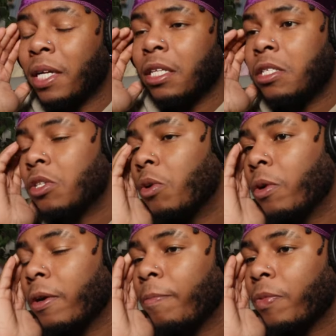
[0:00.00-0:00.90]
about this
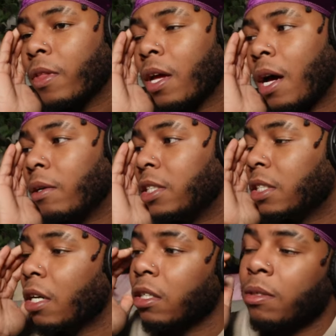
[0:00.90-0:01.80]
story, I was
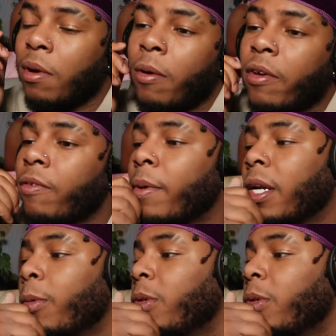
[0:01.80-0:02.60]
just talking to my wife about it.